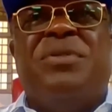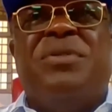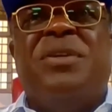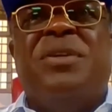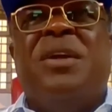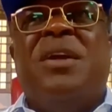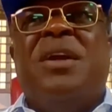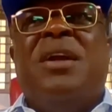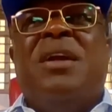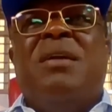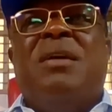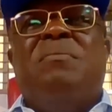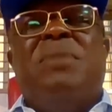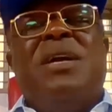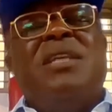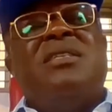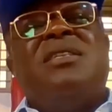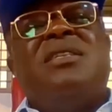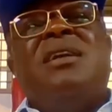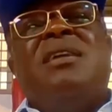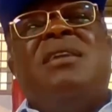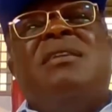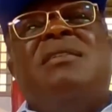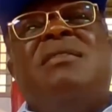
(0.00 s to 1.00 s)
people.
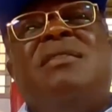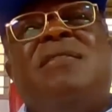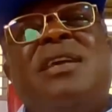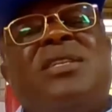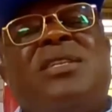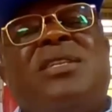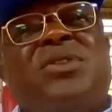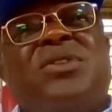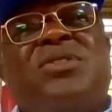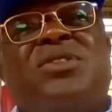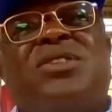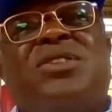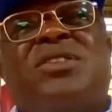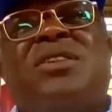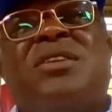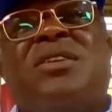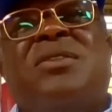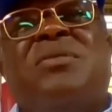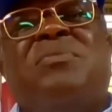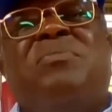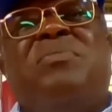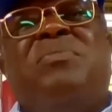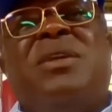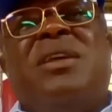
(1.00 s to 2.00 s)
But let
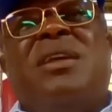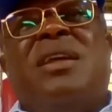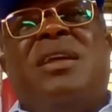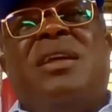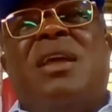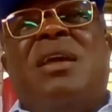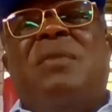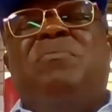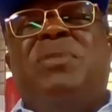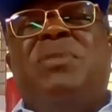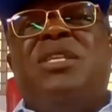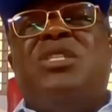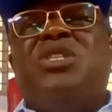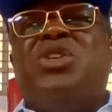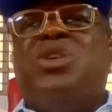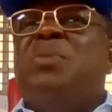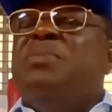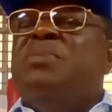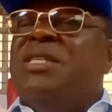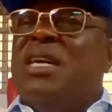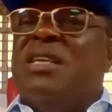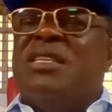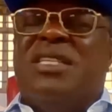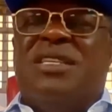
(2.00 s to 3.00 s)
us be
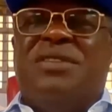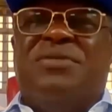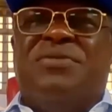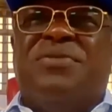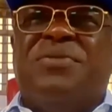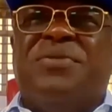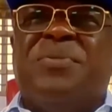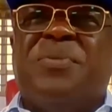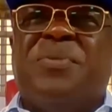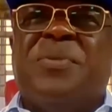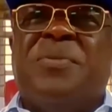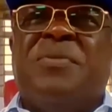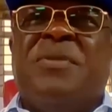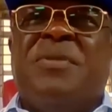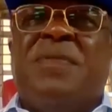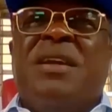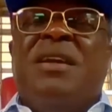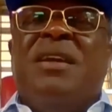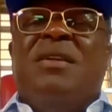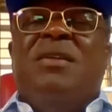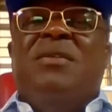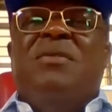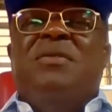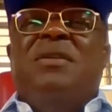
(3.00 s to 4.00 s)
a bit objective.
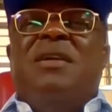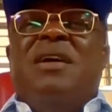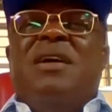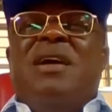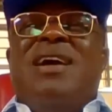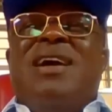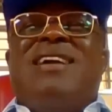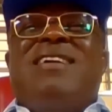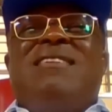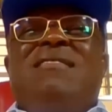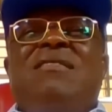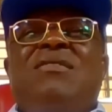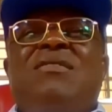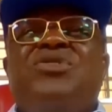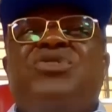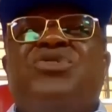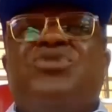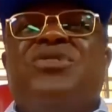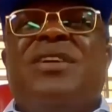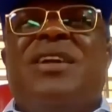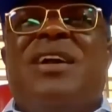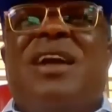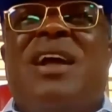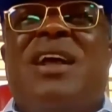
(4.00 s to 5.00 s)

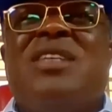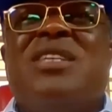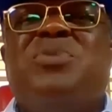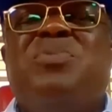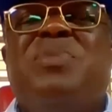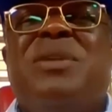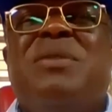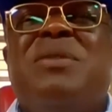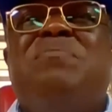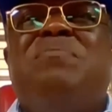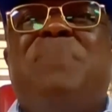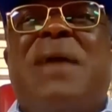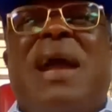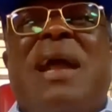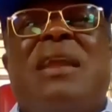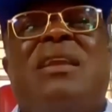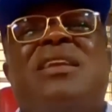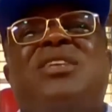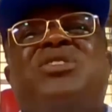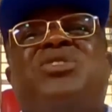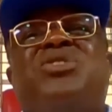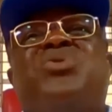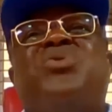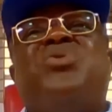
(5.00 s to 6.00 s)
Our country has
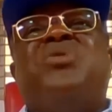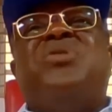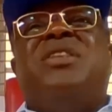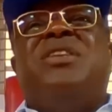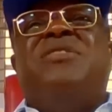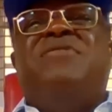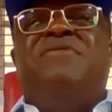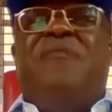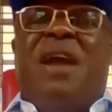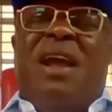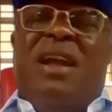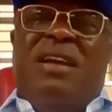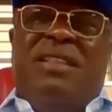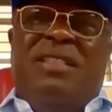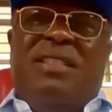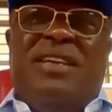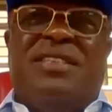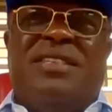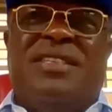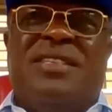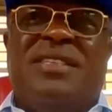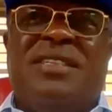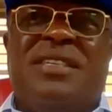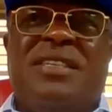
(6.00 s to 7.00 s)
been badly so
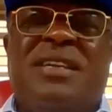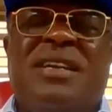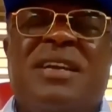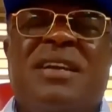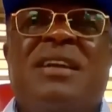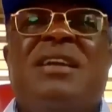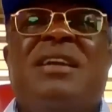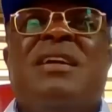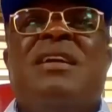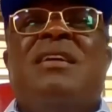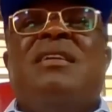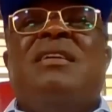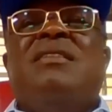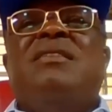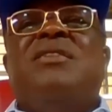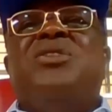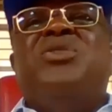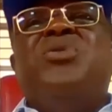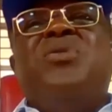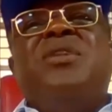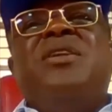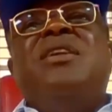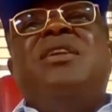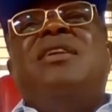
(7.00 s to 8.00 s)
divided.
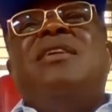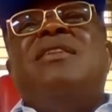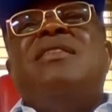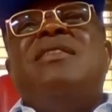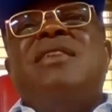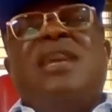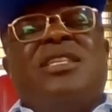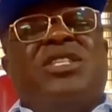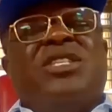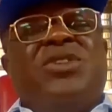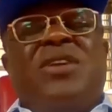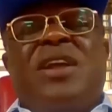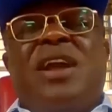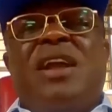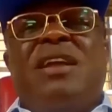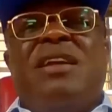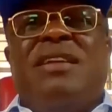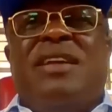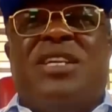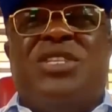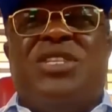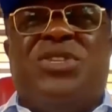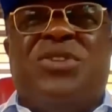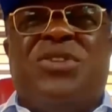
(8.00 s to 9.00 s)
During the
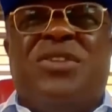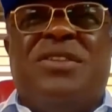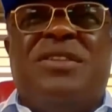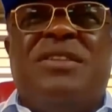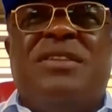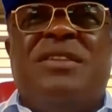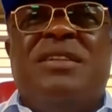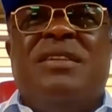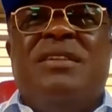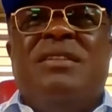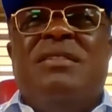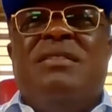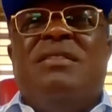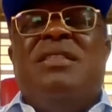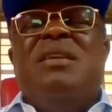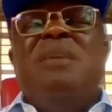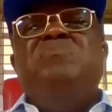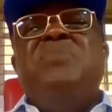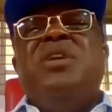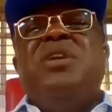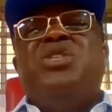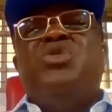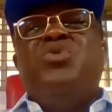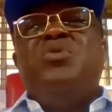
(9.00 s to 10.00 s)
national election,
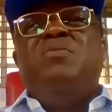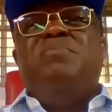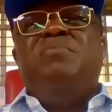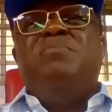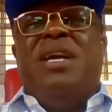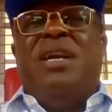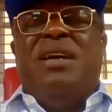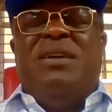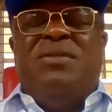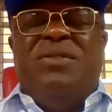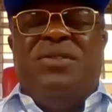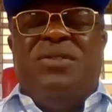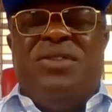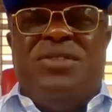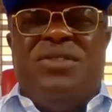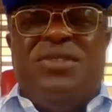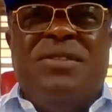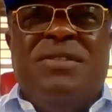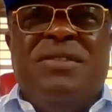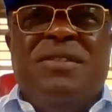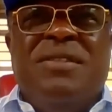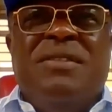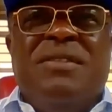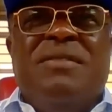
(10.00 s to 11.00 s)
the middle
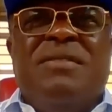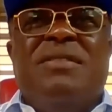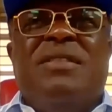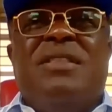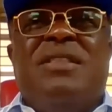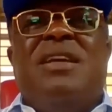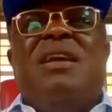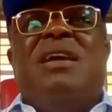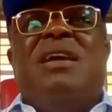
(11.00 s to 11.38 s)
belt,